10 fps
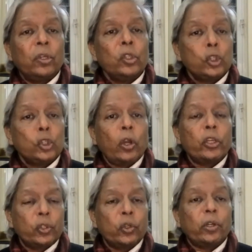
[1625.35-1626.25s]
choice
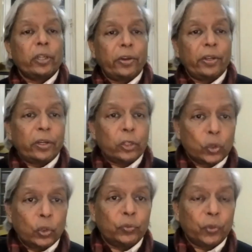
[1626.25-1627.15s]
in your career is
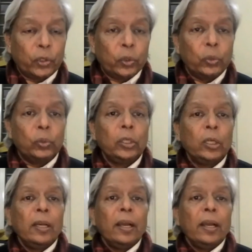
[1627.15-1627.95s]
good for you.